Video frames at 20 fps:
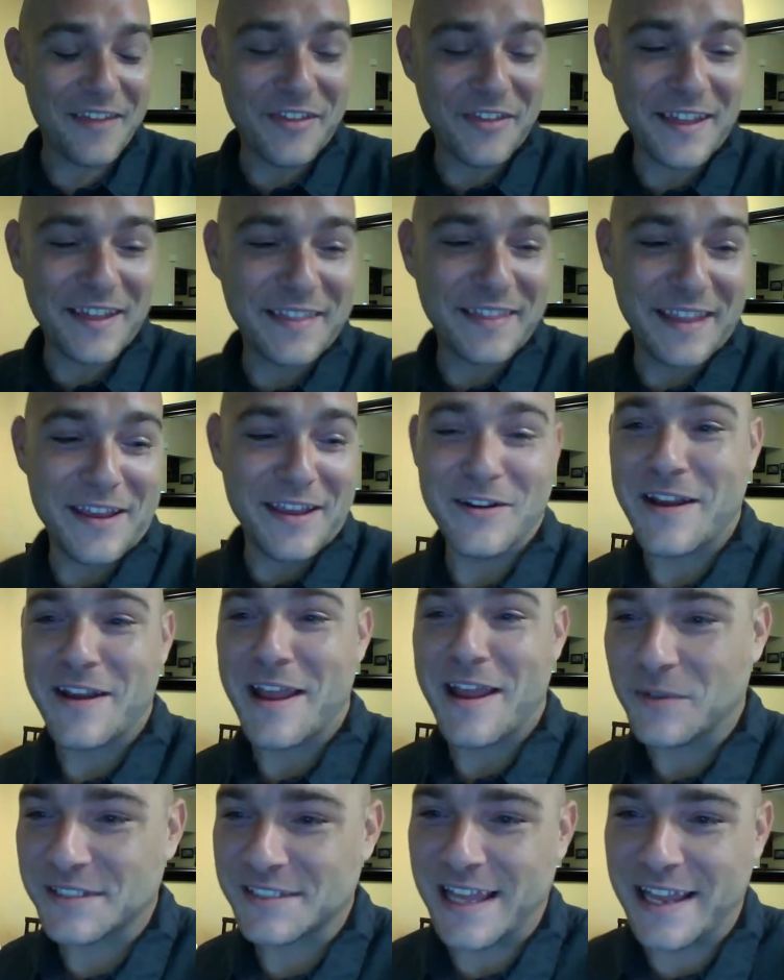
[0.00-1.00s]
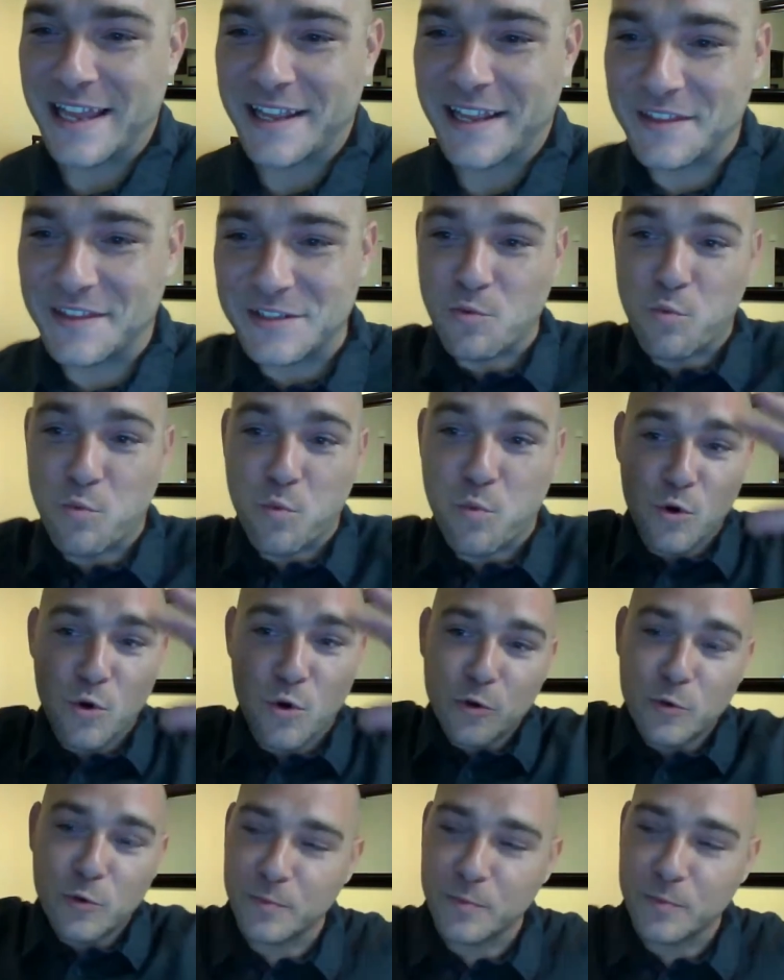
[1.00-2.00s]
the internet was like this
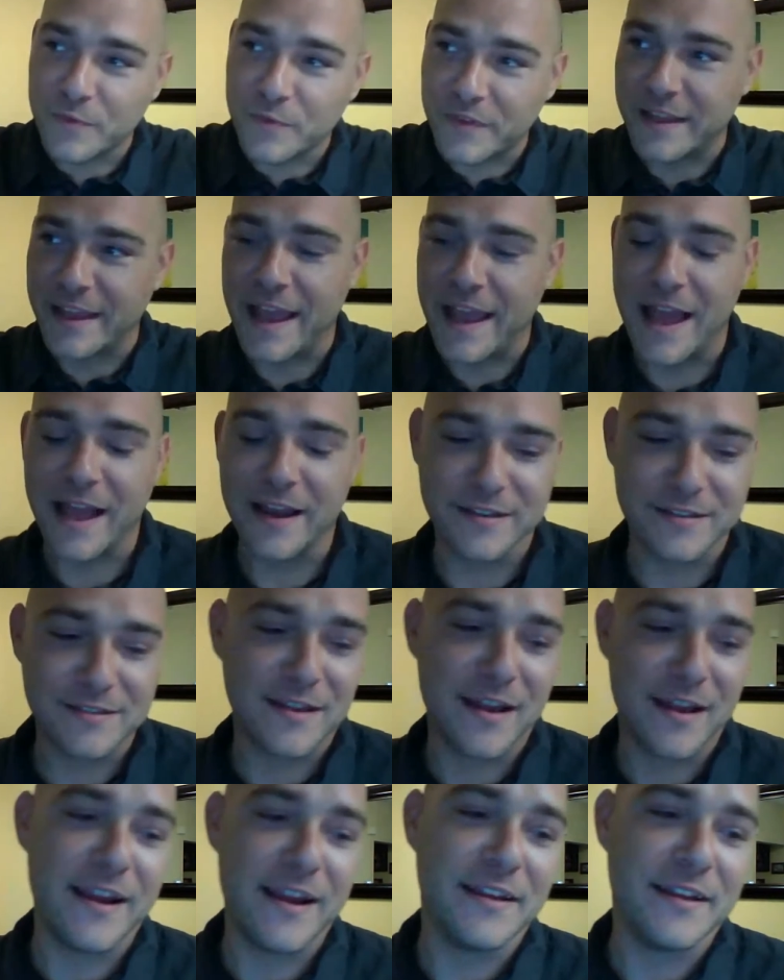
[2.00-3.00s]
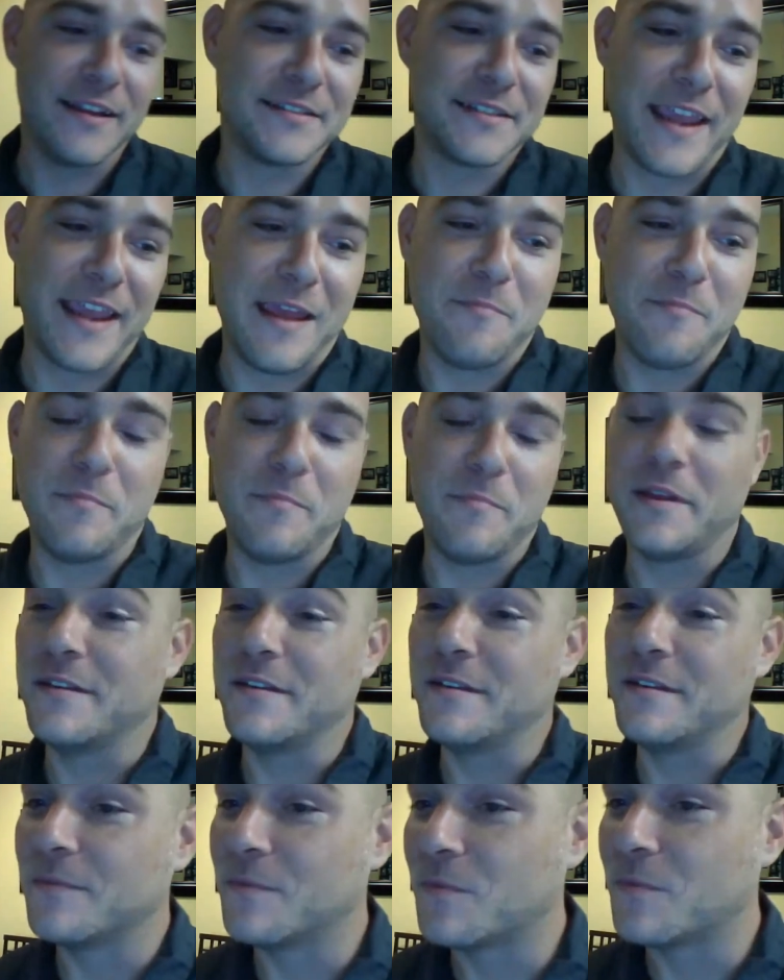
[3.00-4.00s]
room that they had in science camp when
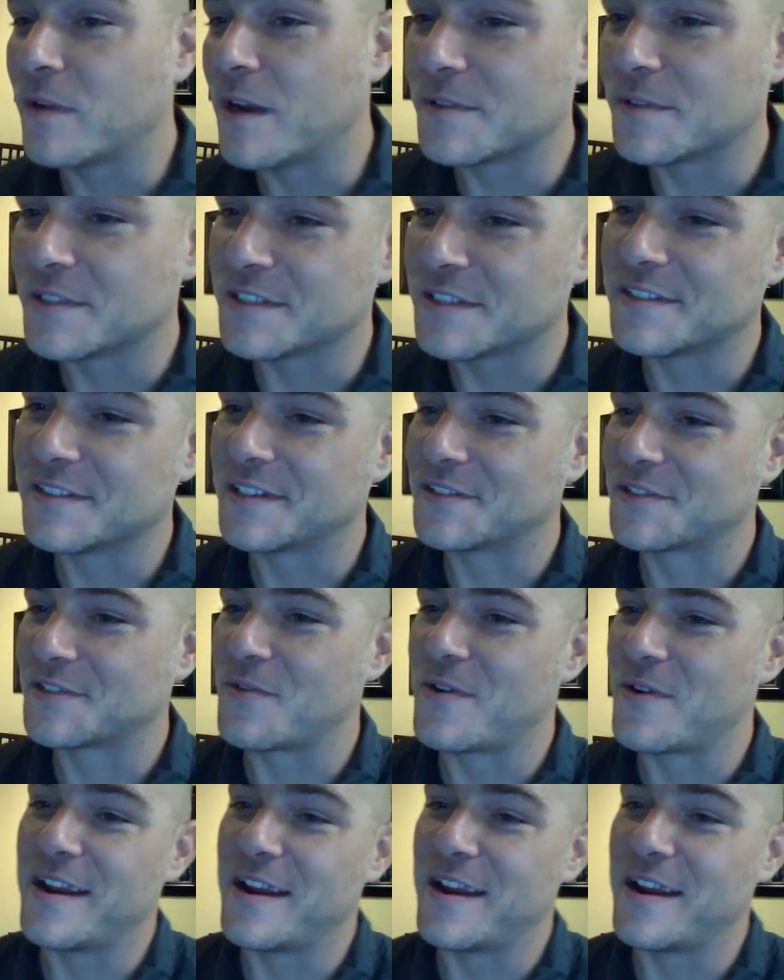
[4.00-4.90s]
I was in 6th grade, and